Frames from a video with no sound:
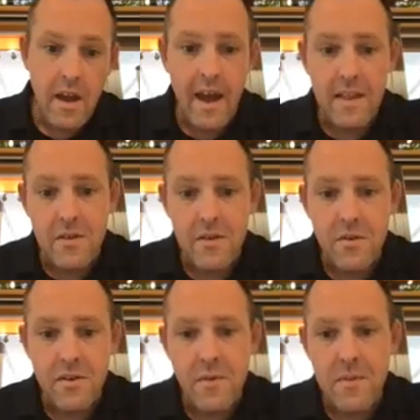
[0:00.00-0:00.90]
Add the 2
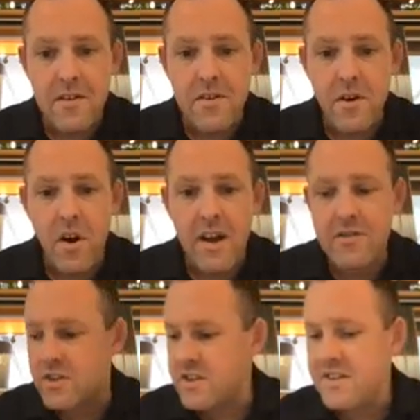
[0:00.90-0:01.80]
in from our 2
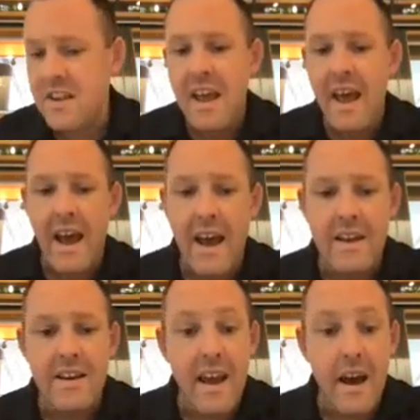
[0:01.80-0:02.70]
hydrogens,
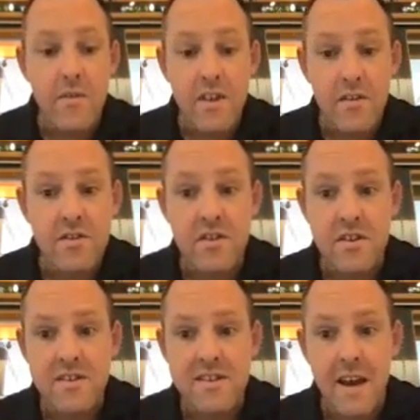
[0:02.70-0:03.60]
and now the
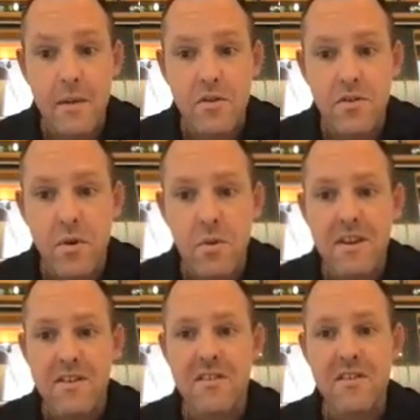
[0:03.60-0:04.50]
oxygen's stable as well
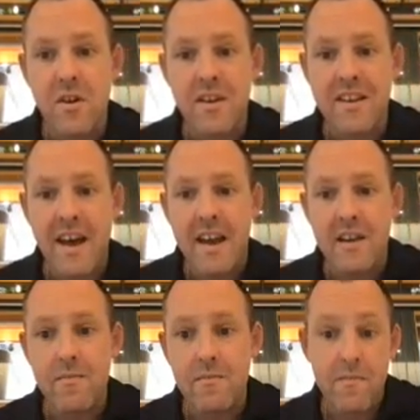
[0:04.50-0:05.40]
because it's got its 8
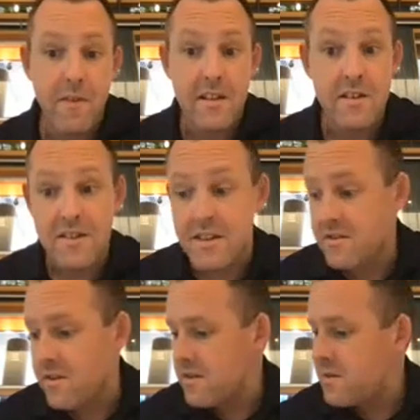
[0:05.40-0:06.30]
valence
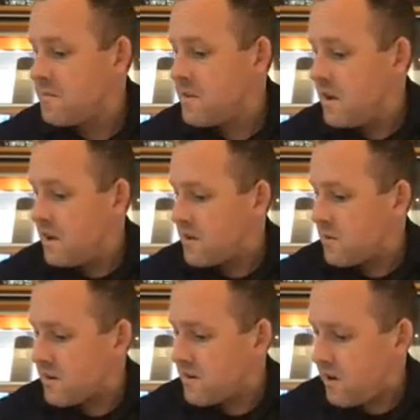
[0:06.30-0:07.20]
electrons. So
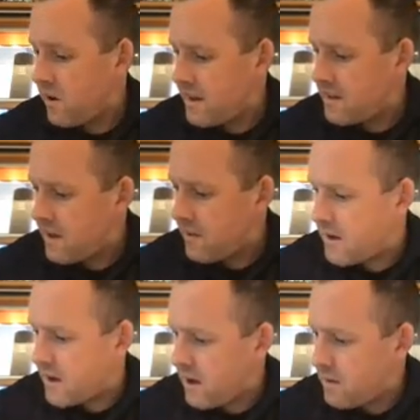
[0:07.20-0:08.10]
we can tidy that
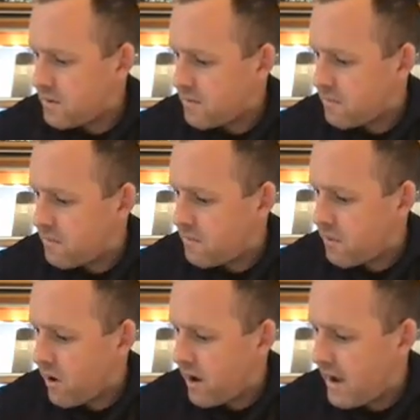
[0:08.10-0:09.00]
one up
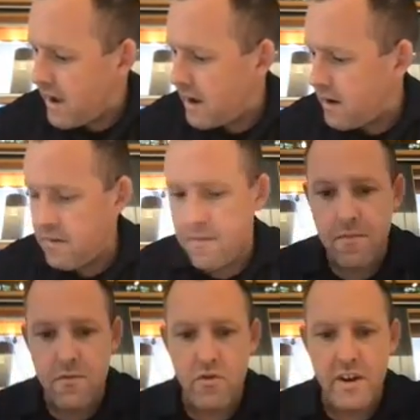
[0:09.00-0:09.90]
by
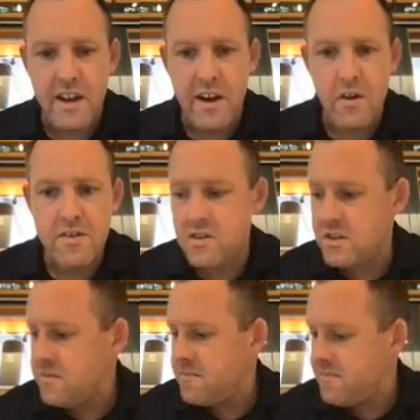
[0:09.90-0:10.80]
drawing in our
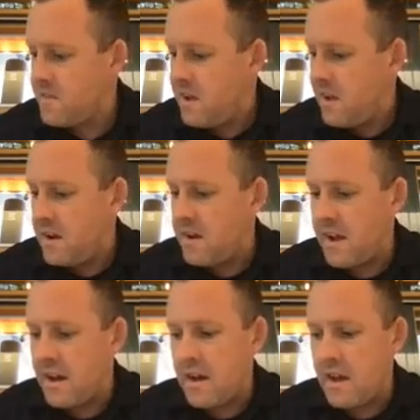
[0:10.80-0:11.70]
oxygen. Now,